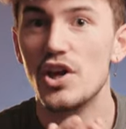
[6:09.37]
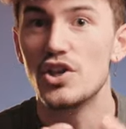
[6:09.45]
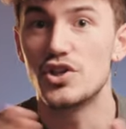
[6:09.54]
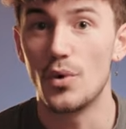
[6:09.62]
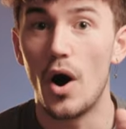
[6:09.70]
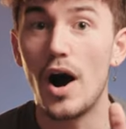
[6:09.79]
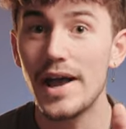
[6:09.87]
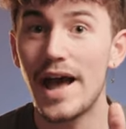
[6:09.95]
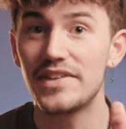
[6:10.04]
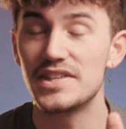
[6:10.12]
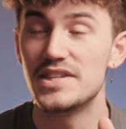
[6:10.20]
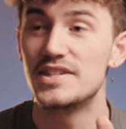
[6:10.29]
So I
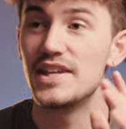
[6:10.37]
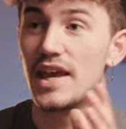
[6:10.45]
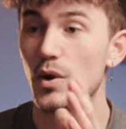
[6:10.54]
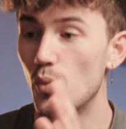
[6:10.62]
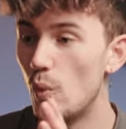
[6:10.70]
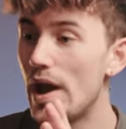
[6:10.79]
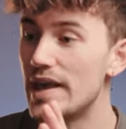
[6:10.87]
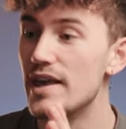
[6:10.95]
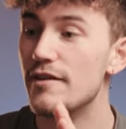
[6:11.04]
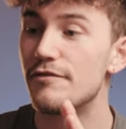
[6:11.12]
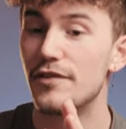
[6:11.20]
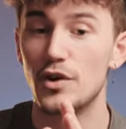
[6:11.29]
had to sit and wait
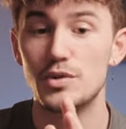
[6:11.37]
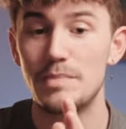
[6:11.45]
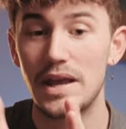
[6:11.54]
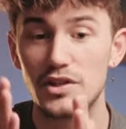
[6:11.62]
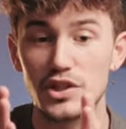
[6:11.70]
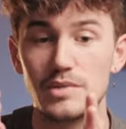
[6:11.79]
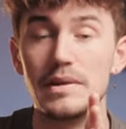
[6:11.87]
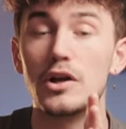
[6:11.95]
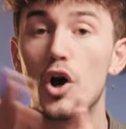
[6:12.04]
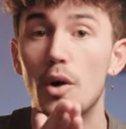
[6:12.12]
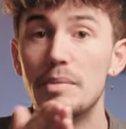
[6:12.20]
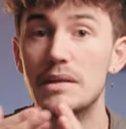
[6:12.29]
for those pictures to be
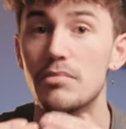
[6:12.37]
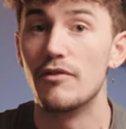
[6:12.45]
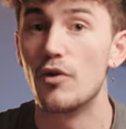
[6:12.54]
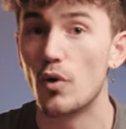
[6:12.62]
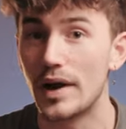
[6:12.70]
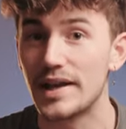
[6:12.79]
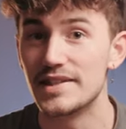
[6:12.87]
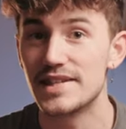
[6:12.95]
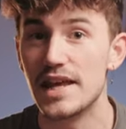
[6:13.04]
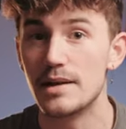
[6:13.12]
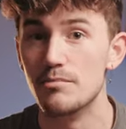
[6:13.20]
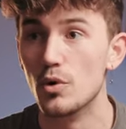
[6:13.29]
copied before I can
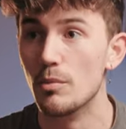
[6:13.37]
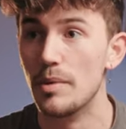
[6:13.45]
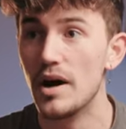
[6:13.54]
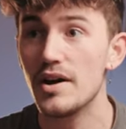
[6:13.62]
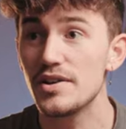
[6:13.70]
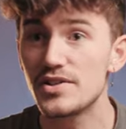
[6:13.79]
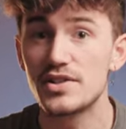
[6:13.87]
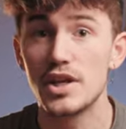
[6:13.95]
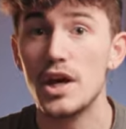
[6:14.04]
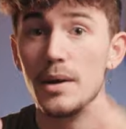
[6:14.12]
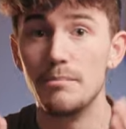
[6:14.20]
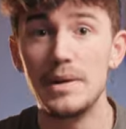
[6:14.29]
take more bursts.
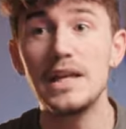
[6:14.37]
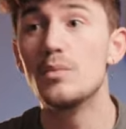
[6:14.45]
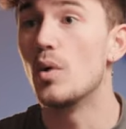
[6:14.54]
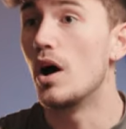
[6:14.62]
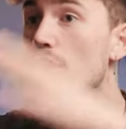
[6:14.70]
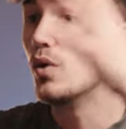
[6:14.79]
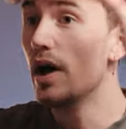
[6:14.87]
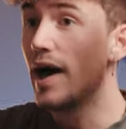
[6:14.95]
Meanwhile,